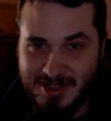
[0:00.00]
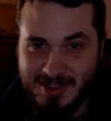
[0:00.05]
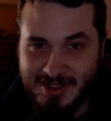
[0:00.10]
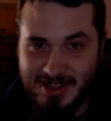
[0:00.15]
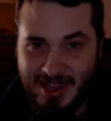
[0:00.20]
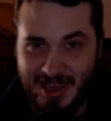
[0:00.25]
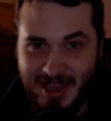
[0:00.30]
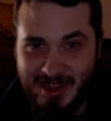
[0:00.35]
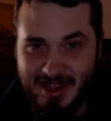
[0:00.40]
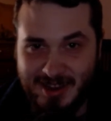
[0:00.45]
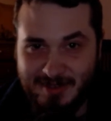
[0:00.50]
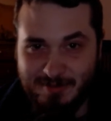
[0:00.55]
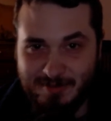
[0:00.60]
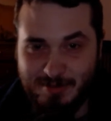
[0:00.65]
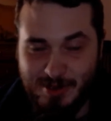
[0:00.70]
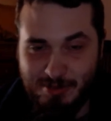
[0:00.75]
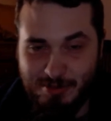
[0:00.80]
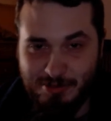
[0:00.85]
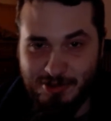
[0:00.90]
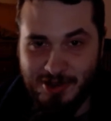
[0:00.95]
that
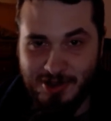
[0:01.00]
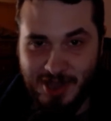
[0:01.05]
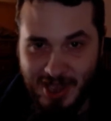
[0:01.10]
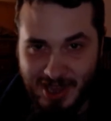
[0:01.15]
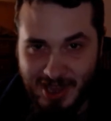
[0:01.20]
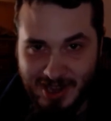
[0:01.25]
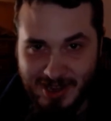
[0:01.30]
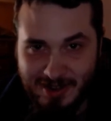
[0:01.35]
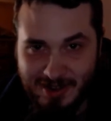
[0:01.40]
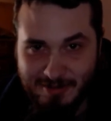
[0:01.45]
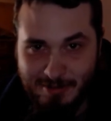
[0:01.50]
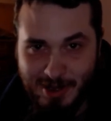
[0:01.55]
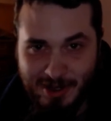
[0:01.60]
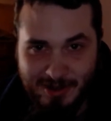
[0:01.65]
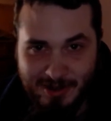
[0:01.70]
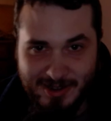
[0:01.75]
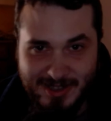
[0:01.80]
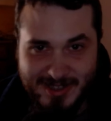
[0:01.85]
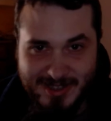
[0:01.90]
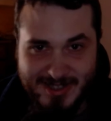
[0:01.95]
people hate
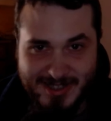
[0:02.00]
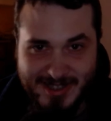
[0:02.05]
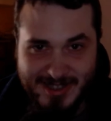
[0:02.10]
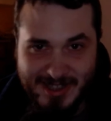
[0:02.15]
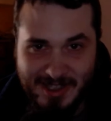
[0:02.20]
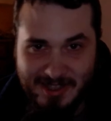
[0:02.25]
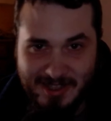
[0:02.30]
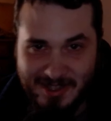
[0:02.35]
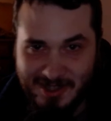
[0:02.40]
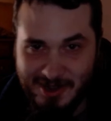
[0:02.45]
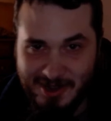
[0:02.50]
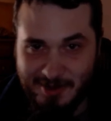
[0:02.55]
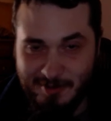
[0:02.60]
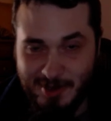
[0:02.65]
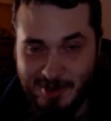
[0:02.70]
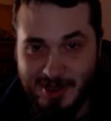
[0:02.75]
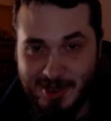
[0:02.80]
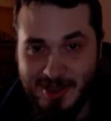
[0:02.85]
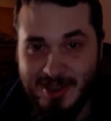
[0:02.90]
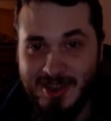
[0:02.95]
about isekai
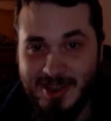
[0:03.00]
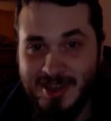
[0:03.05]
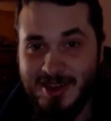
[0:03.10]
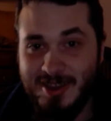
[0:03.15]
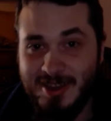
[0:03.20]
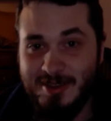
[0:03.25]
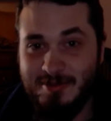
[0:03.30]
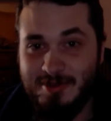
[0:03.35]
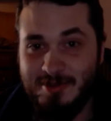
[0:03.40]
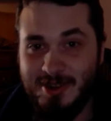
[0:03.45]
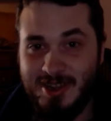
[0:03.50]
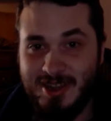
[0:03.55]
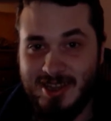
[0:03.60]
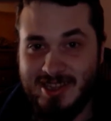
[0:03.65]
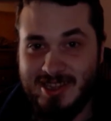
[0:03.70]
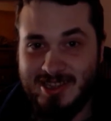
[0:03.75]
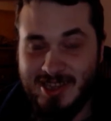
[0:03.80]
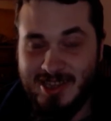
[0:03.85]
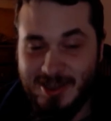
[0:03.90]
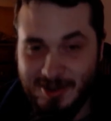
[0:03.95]
anime. But I
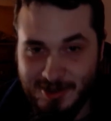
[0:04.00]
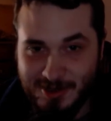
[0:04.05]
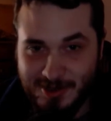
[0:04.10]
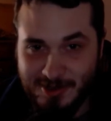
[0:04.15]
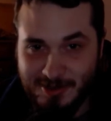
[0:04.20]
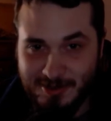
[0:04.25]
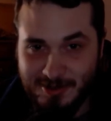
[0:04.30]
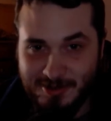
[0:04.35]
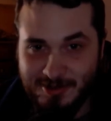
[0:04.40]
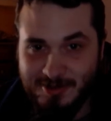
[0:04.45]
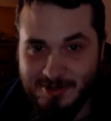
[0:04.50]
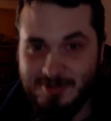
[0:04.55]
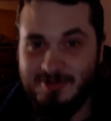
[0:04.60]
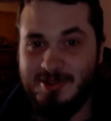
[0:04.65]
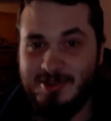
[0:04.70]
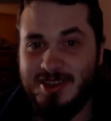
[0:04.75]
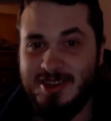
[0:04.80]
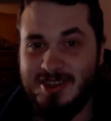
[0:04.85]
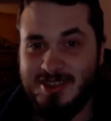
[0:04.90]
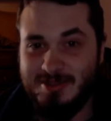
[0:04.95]
tell you, when
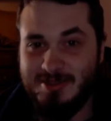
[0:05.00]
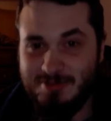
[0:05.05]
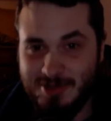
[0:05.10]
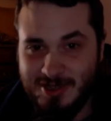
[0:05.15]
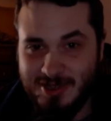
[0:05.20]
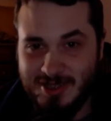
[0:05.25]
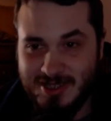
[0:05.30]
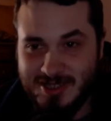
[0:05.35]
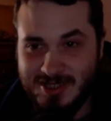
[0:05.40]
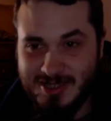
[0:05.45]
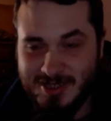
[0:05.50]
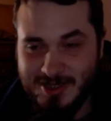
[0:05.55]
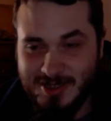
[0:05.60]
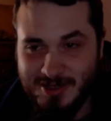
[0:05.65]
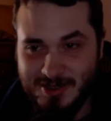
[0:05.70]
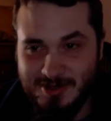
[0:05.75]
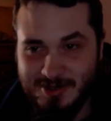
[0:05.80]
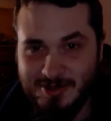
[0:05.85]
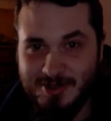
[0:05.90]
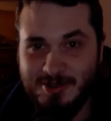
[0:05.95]
I explain this to
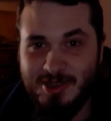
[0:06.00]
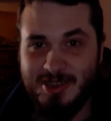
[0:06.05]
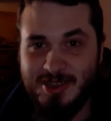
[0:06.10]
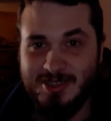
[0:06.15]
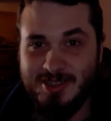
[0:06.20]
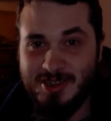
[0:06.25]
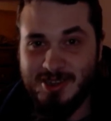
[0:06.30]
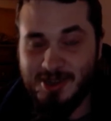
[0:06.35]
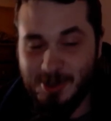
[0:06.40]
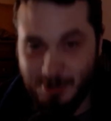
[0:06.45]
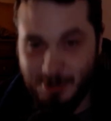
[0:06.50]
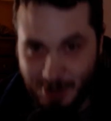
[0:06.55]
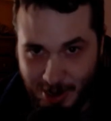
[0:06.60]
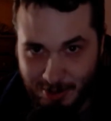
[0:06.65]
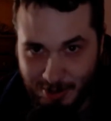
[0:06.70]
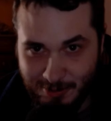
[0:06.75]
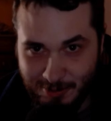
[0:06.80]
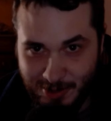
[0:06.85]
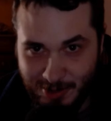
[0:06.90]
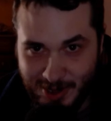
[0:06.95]
you, you guys are going to go
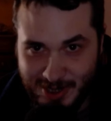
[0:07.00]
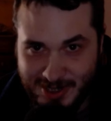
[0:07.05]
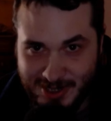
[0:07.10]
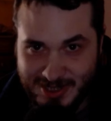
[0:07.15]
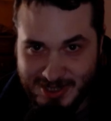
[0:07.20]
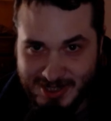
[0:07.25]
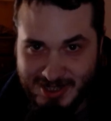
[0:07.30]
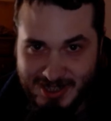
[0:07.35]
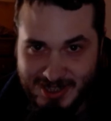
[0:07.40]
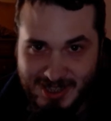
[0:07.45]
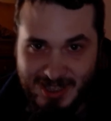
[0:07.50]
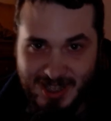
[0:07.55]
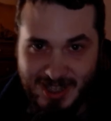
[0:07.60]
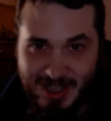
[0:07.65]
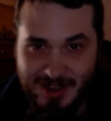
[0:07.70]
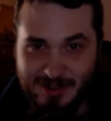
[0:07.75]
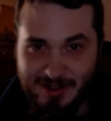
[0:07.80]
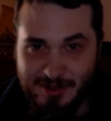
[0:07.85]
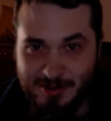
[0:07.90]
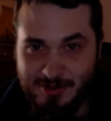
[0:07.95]
out and watch it.
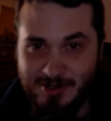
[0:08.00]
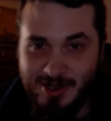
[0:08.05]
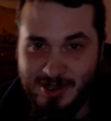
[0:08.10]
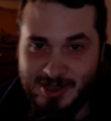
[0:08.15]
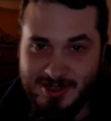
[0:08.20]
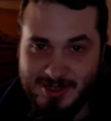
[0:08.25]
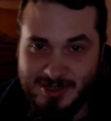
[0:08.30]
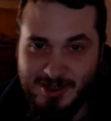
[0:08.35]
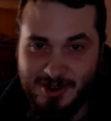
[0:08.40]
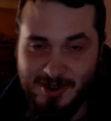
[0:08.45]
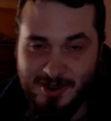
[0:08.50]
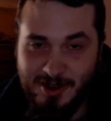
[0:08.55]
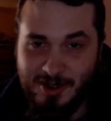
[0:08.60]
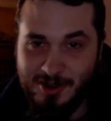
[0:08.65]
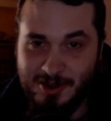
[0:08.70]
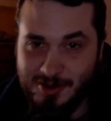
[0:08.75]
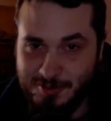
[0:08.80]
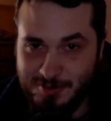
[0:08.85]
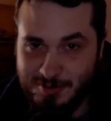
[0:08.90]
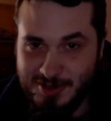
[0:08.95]
I know you guys are
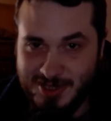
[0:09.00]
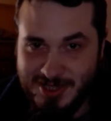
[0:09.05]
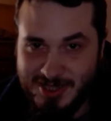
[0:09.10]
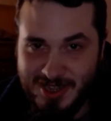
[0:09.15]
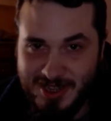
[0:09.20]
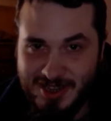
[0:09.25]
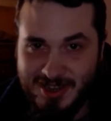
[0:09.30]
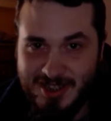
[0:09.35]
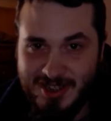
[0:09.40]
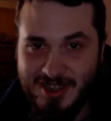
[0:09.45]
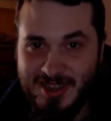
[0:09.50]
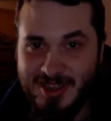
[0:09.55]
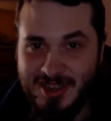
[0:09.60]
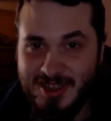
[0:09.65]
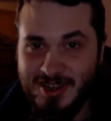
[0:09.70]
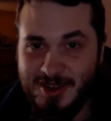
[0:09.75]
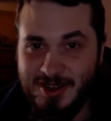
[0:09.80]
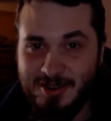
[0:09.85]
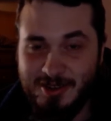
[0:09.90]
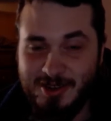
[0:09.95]
100%.
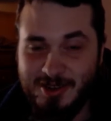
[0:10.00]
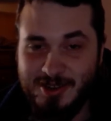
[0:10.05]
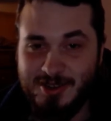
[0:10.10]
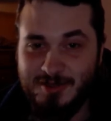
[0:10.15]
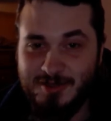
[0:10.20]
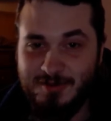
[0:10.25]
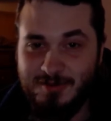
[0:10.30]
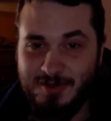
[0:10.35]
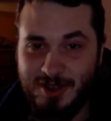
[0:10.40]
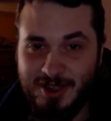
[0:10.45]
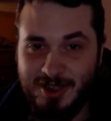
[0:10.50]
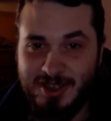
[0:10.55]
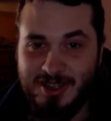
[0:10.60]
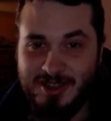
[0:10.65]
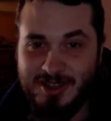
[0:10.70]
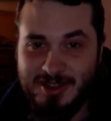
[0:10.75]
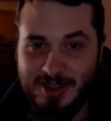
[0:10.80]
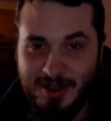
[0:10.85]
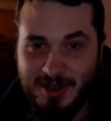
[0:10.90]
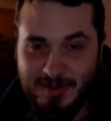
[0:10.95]
You're going to
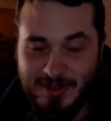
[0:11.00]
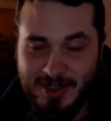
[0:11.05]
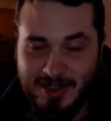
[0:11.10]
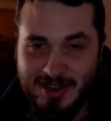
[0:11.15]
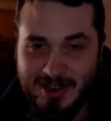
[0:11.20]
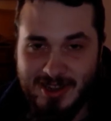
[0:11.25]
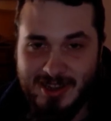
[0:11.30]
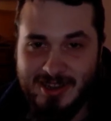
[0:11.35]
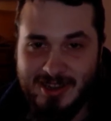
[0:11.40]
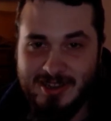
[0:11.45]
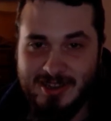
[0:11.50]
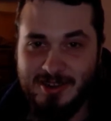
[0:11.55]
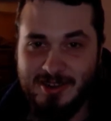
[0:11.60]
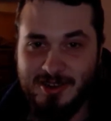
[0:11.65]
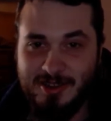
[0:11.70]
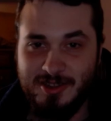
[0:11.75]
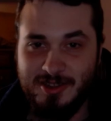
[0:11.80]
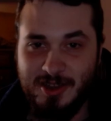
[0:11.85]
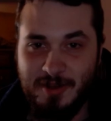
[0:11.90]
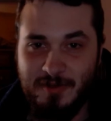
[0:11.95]
fucking love it. And you're
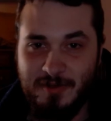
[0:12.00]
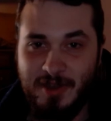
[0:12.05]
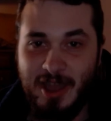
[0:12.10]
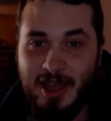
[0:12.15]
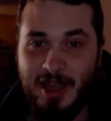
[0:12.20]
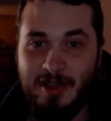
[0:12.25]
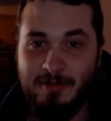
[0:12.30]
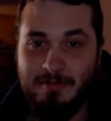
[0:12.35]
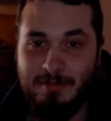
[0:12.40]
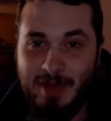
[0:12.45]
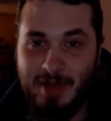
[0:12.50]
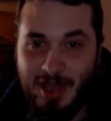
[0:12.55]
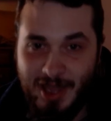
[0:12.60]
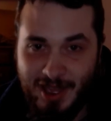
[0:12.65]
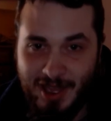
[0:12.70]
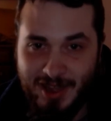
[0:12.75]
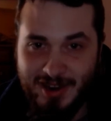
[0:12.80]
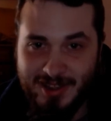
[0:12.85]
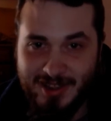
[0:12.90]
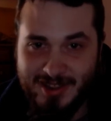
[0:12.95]
going to love how
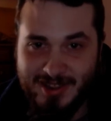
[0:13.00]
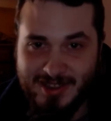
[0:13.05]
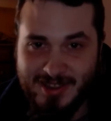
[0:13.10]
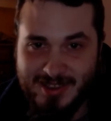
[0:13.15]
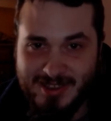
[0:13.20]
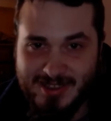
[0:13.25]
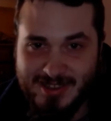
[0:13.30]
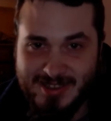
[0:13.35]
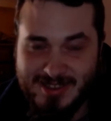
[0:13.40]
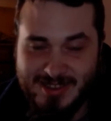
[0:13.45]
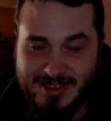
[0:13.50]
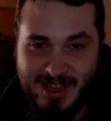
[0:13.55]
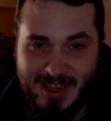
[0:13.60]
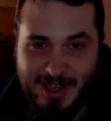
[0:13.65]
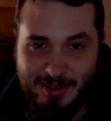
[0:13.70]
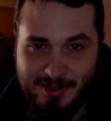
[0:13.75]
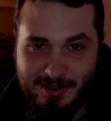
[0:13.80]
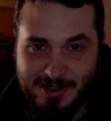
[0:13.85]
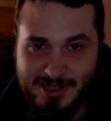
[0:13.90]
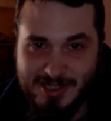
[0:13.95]
bad it is and
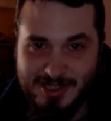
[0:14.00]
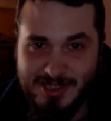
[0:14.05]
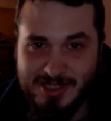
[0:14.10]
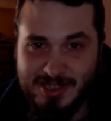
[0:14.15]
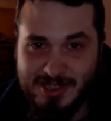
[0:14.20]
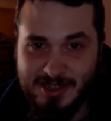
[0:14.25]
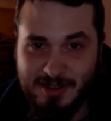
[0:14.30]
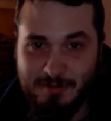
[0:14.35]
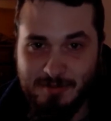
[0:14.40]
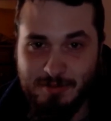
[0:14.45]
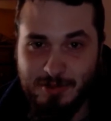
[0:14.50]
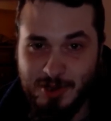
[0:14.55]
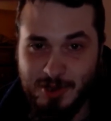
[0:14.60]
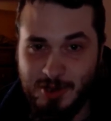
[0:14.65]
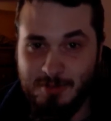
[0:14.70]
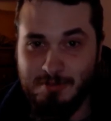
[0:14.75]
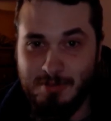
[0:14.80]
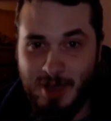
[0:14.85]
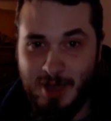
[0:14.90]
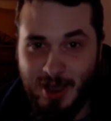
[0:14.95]
how it's just a complete
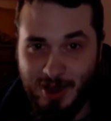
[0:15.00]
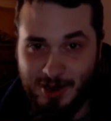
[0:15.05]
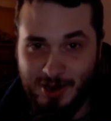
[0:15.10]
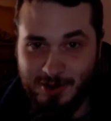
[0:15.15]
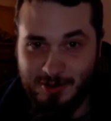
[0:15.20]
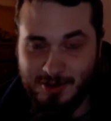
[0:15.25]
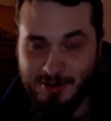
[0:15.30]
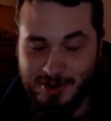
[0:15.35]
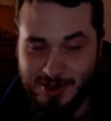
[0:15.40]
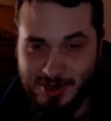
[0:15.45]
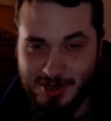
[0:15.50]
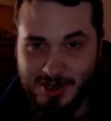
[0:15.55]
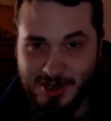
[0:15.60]
mockery